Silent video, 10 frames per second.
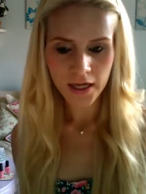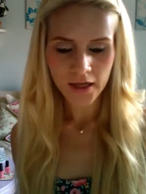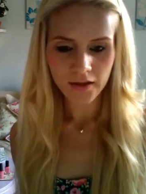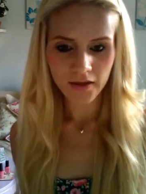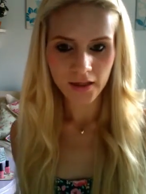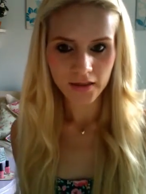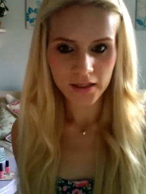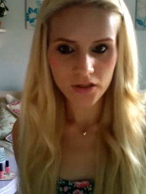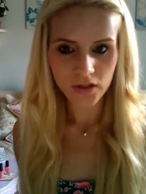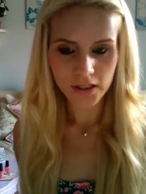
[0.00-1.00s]
the thing that
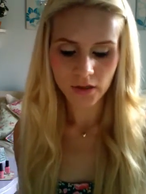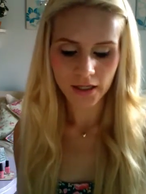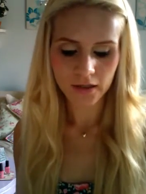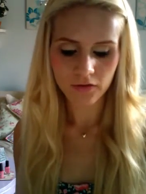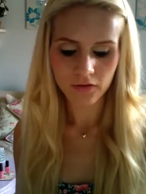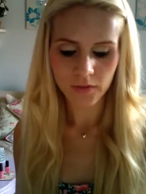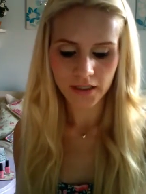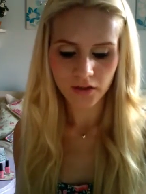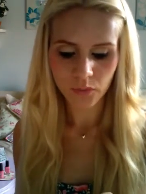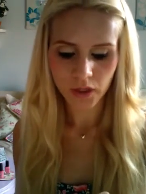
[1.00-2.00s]
is really working for me
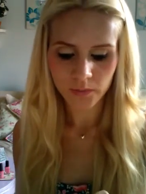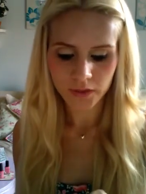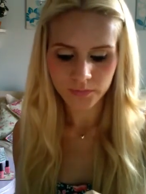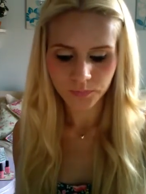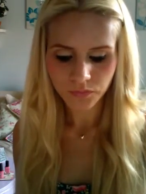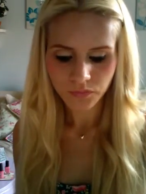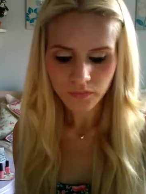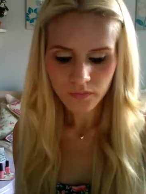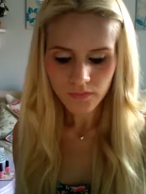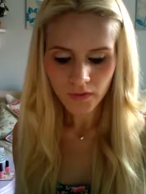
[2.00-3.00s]
at the moment
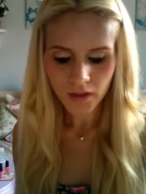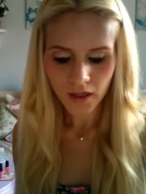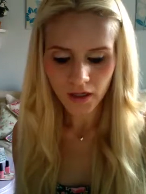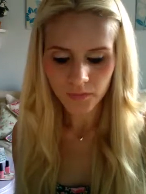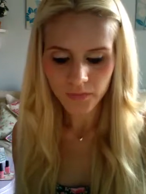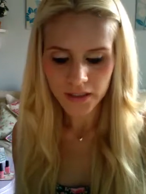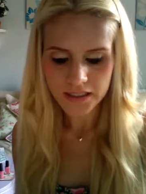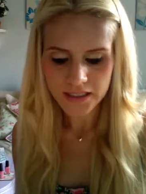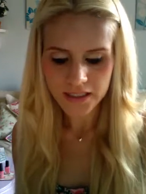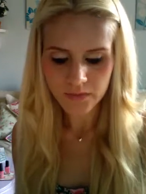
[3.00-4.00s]

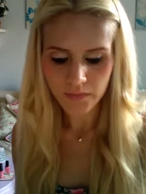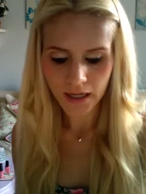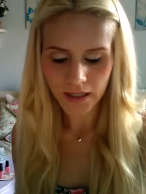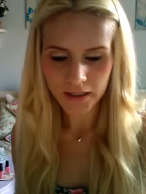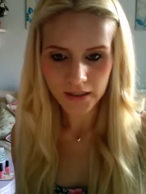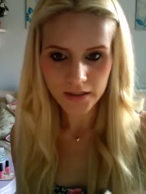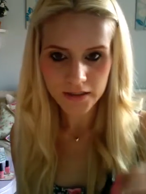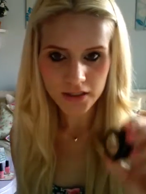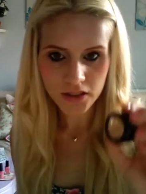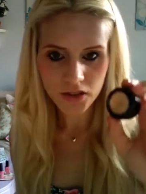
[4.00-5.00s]
is this MAC
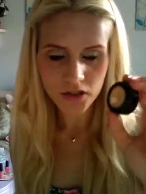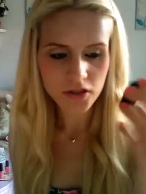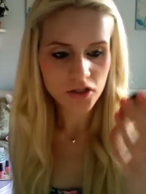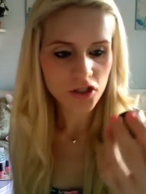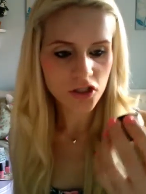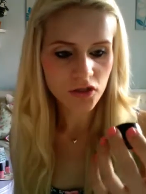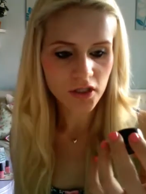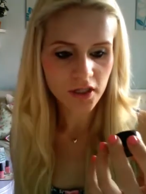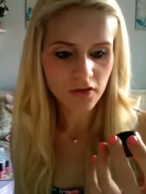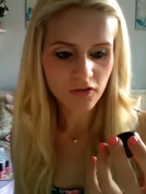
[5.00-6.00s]

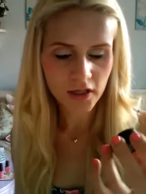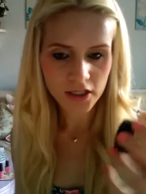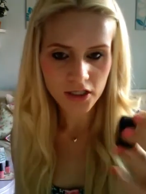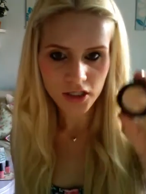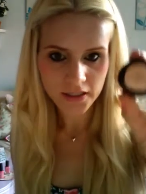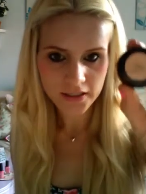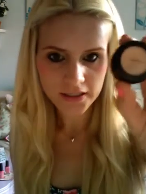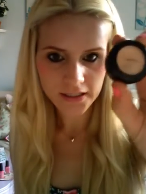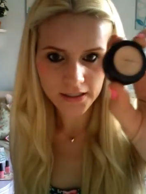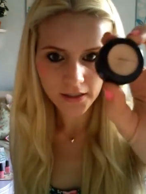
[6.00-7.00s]
Studio Finish
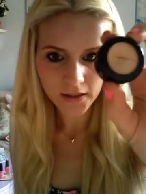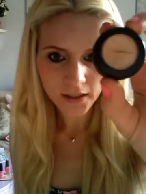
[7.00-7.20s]
Concealer.